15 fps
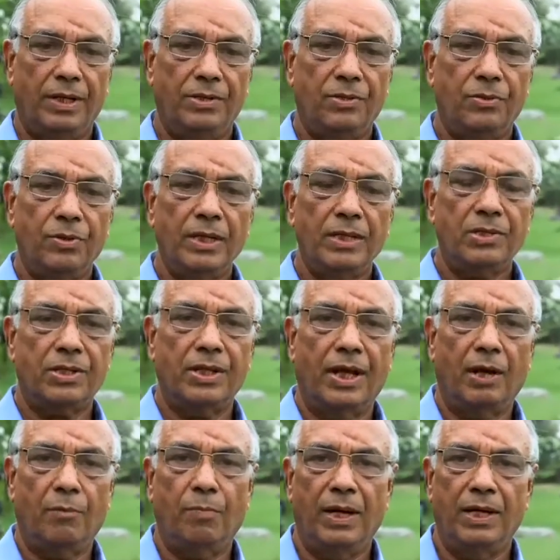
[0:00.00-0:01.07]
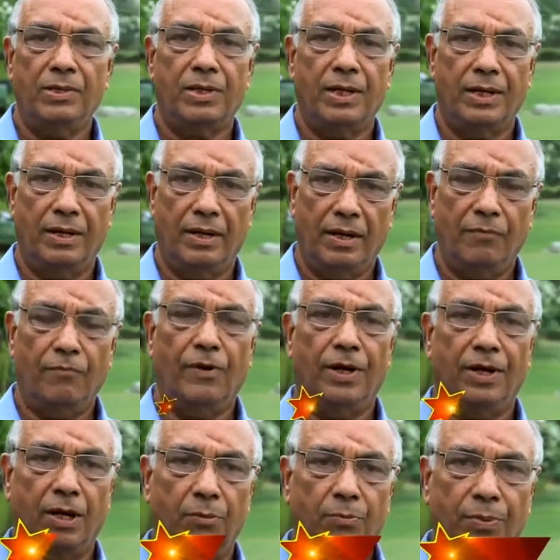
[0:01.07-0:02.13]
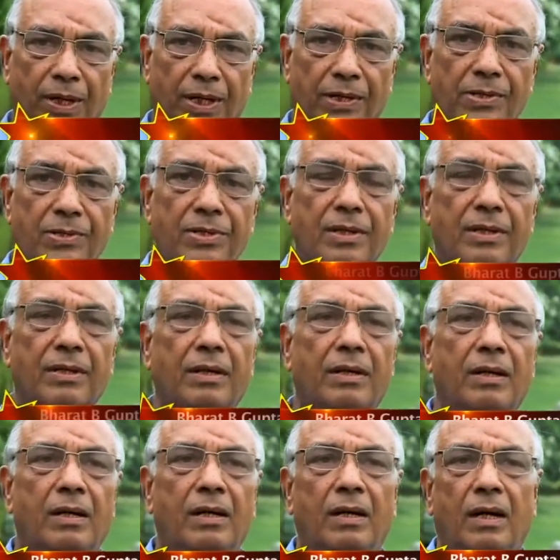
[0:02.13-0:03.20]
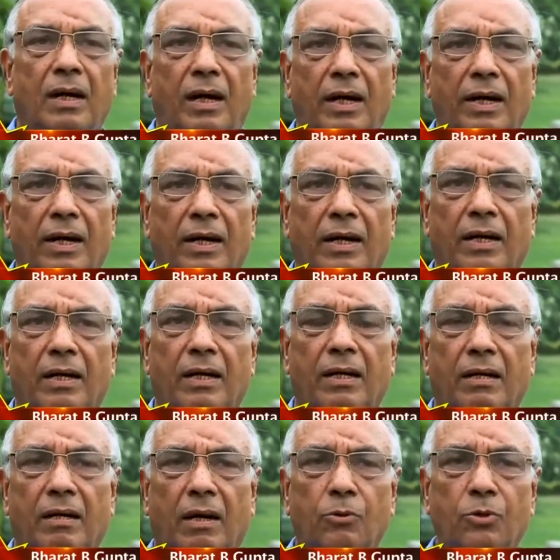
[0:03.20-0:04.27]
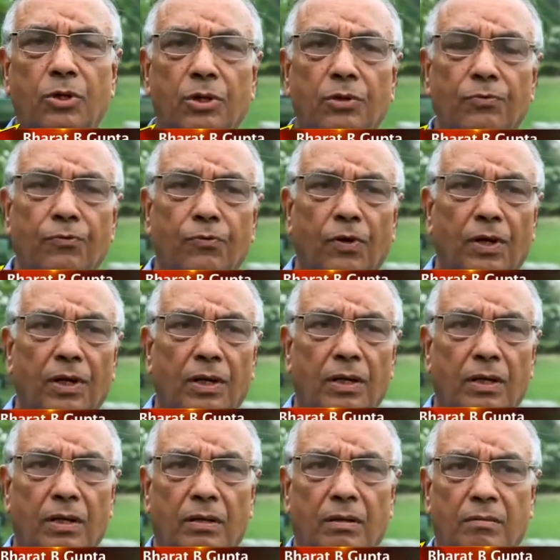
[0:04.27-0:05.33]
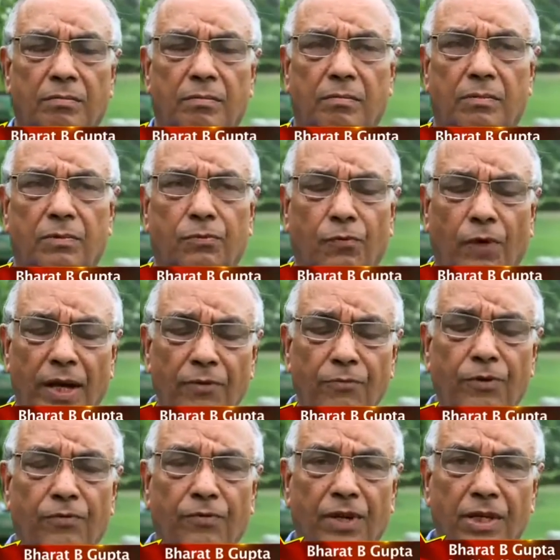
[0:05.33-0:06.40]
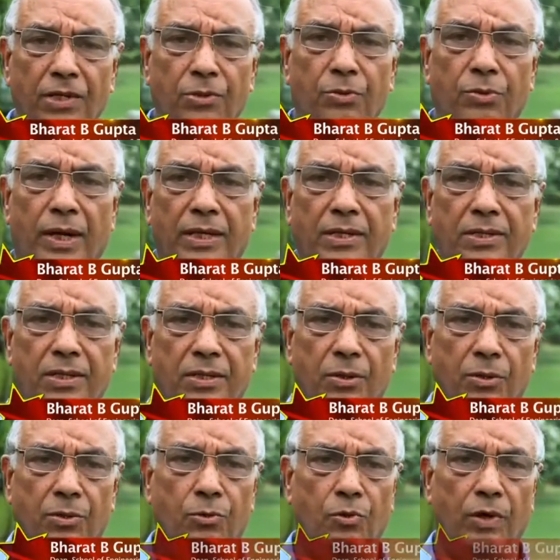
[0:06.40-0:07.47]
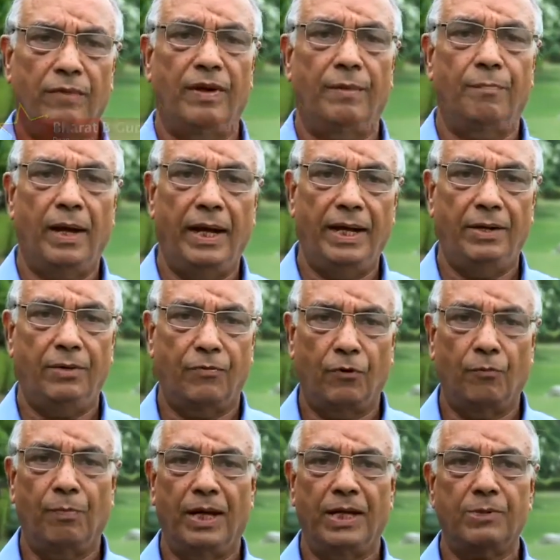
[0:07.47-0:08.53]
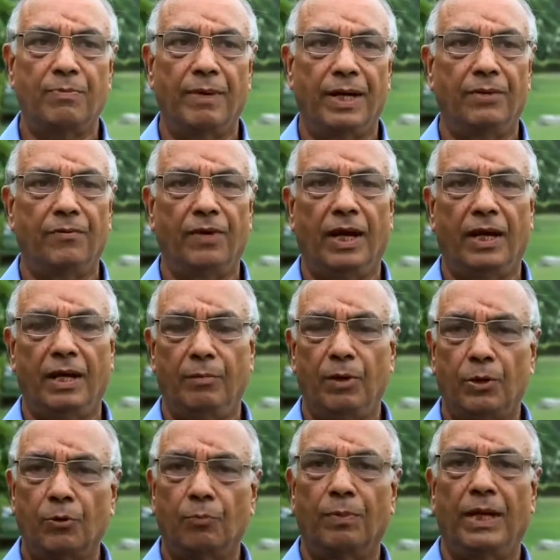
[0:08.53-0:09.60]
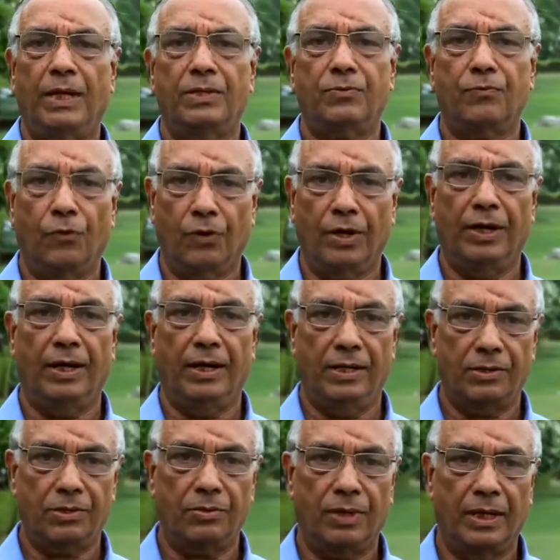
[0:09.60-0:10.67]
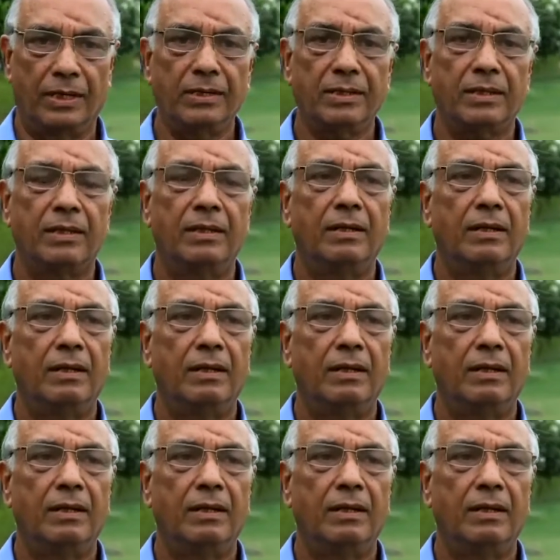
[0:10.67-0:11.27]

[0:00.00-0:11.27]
The students, they are placed in different companies, and out of 550 students, those who have applied for placement, we are able to place 400 students.